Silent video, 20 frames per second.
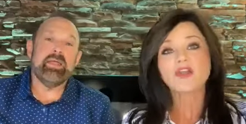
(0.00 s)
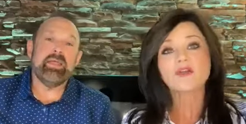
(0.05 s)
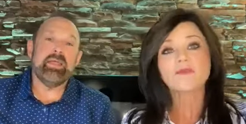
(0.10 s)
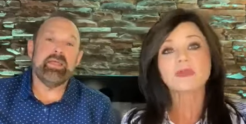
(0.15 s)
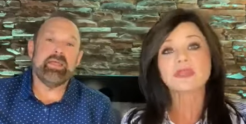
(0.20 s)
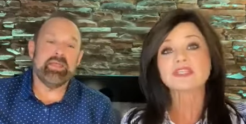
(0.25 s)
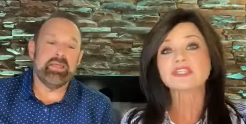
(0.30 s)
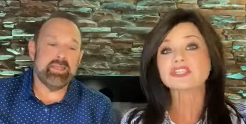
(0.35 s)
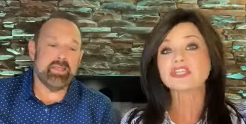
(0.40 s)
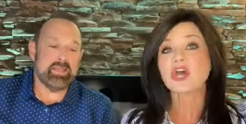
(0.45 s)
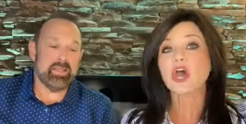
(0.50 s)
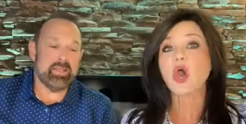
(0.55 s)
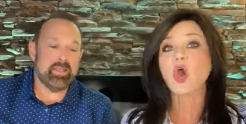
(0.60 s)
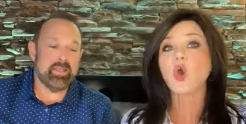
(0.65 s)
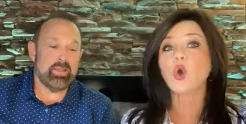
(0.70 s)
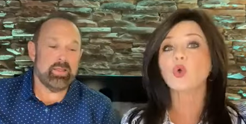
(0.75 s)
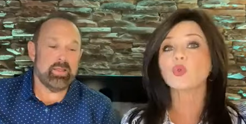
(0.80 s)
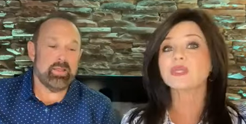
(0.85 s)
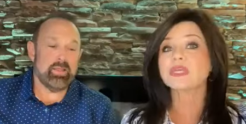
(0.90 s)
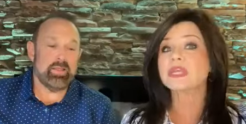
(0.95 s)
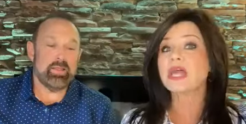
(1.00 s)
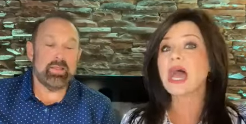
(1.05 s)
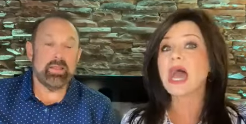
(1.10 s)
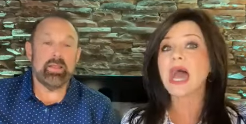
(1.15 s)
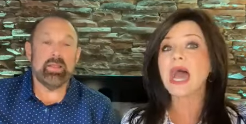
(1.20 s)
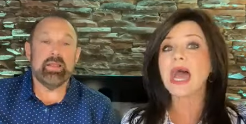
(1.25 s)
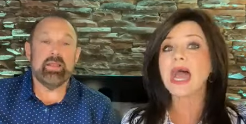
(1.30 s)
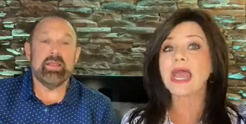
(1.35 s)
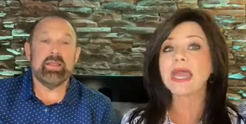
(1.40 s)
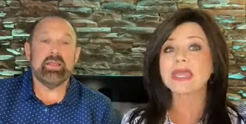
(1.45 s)
Speaker 1: honor means to hold in
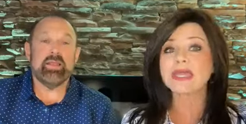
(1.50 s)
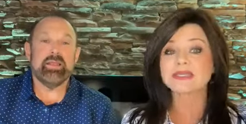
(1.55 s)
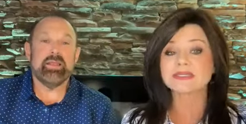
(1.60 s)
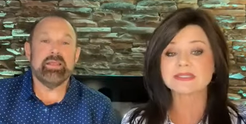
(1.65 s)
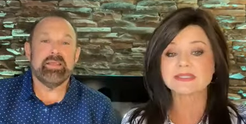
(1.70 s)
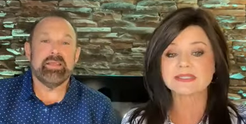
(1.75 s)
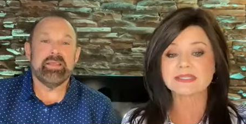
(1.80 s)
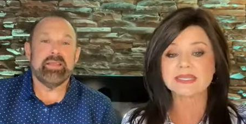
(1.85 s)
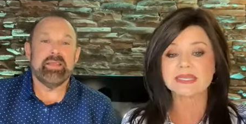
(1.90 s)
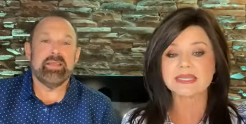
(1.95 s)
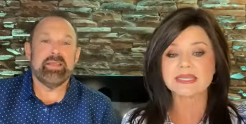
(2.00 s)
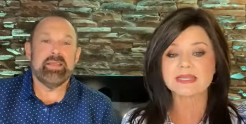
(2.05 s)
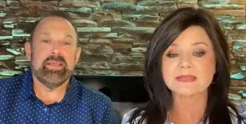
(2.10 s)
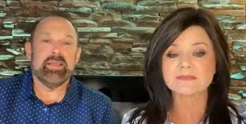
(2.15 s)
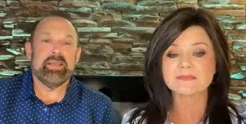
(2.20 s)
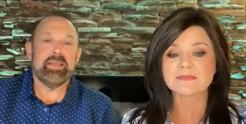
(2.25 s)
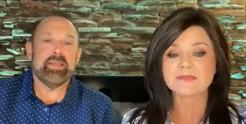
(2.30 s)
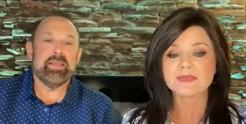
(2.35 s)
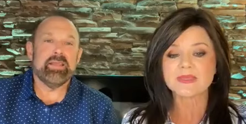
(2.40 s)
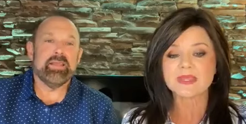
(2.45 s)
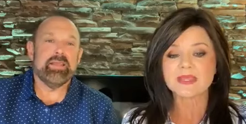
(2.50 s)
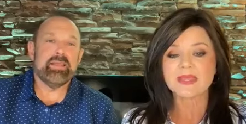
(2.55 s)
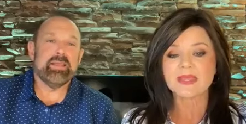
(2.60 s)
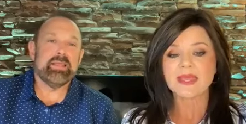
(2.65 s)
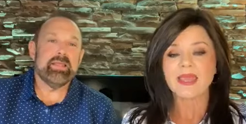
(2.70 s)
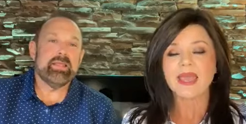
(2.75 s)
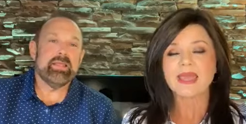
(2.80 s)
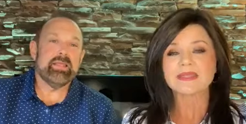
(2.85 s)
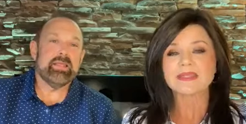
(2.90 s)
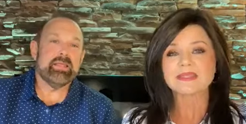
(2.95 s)
high esteem
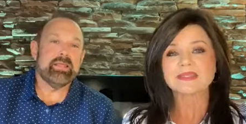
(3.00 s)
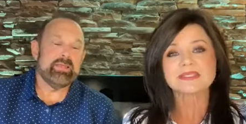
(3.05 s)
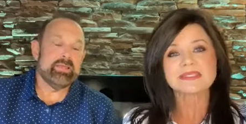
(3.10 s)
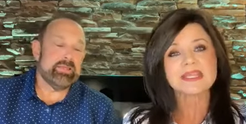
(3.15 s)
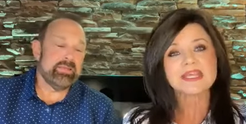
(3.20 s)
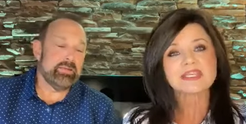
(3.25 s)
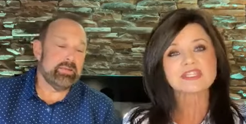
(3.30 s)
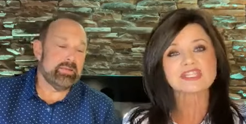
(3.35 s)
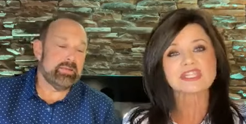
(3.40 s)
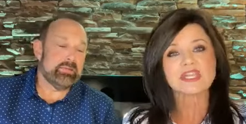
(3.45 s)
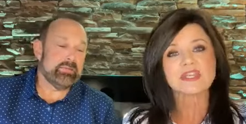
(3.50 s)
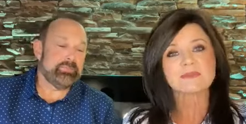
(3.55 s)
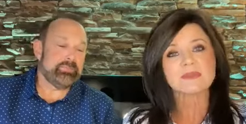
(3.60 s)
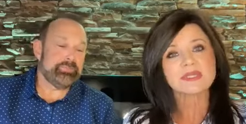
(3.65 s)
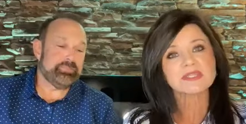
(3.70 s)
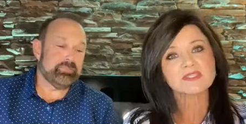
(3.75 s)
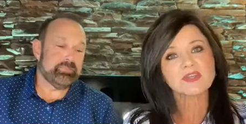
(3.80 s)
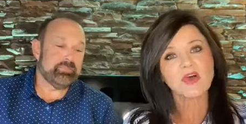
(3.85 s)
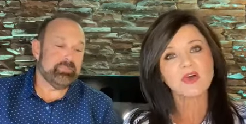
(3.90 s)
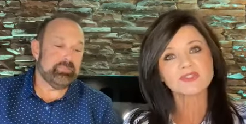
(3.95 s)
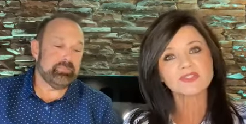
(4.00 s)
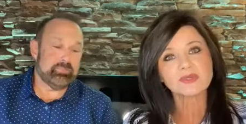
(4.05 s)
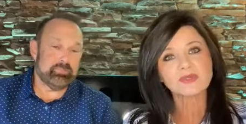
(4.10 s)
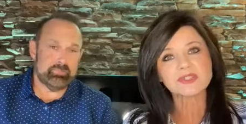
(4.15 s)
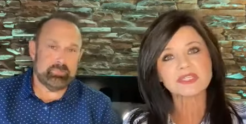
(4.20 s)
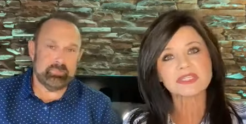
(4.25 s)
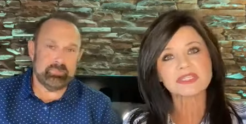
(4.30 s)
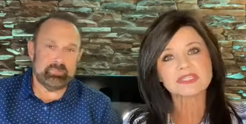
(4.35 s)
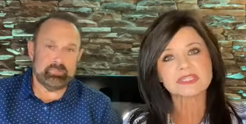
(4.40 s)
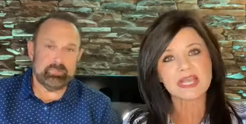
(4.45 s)
and distinction. It means
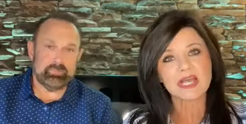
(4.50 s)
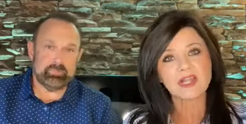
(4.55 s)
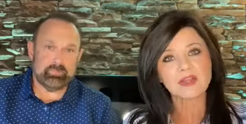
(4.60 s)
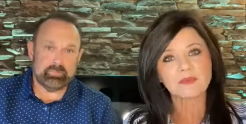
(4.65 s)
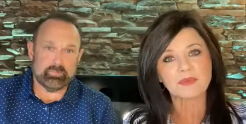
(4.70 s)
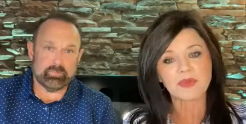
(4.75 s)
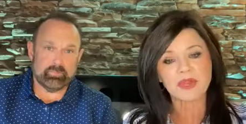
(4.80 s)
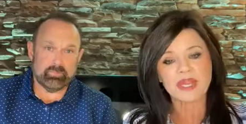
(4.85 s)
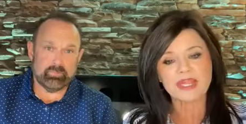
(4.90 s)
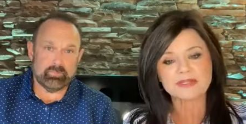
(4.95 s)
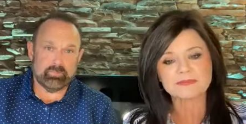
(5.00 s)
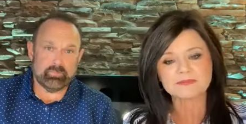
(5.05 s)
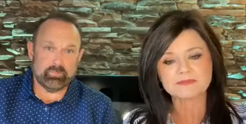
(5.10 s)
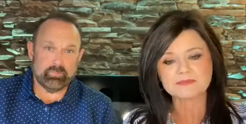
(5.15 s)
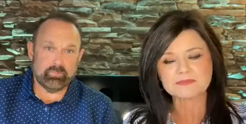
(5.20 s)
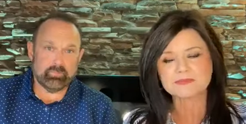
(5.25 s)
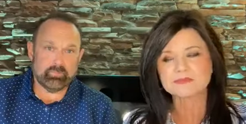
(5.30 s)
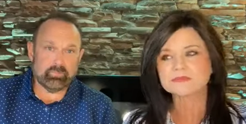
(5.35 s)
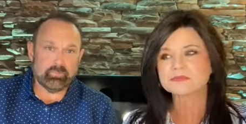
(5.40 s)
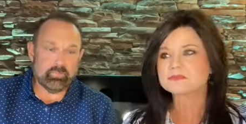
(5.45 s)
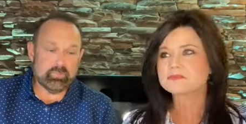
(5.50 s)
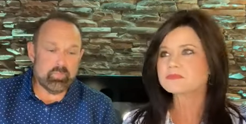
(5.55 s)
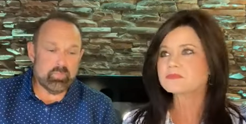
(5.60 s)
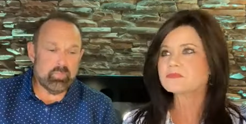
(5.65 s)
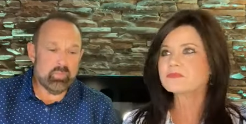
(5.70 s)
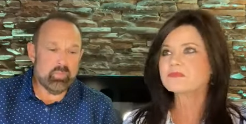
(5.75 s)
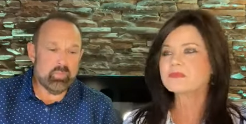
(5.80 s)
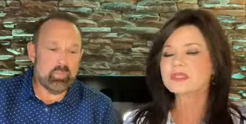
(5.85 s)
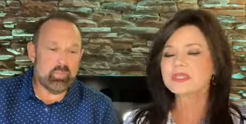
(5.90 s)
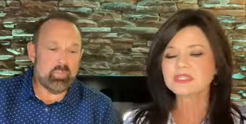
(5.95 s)
also to celebrate.
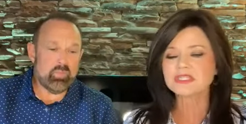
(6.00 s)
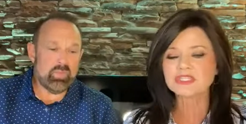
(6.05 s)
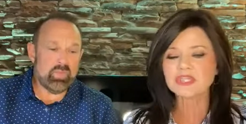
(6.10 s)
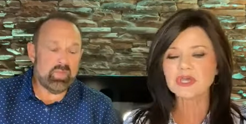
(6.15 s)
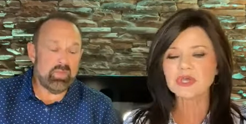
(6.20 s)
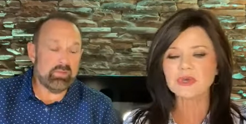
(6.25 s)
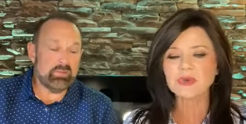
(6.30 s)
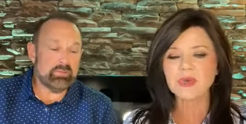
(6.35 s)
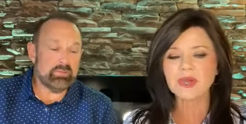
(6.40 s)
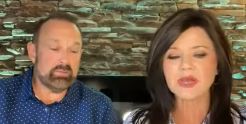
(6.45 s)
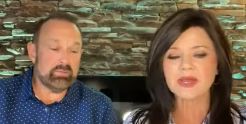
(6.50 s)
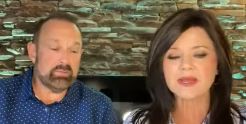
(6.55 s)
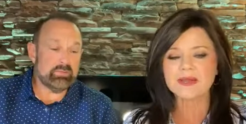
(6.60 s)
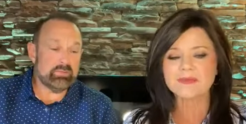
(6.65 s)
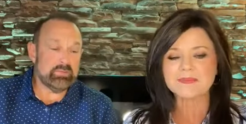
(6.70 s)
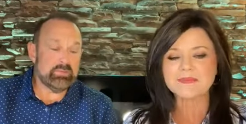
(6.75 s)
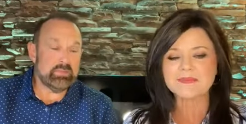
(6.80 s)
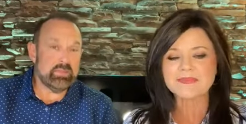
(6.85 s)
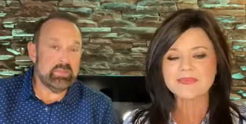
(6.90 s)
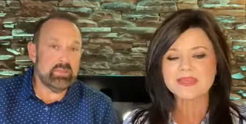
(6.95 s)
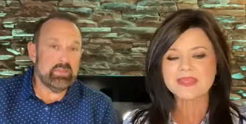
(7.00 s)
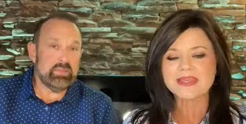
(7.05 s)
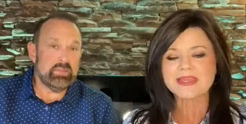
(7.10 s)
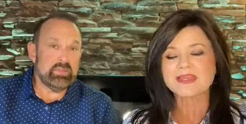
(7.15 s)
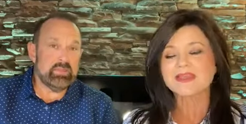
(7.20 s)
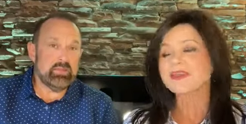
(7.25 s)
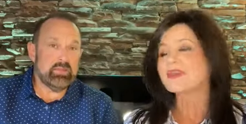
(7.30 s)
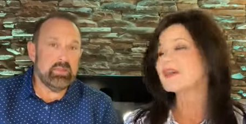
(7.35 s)
So, um,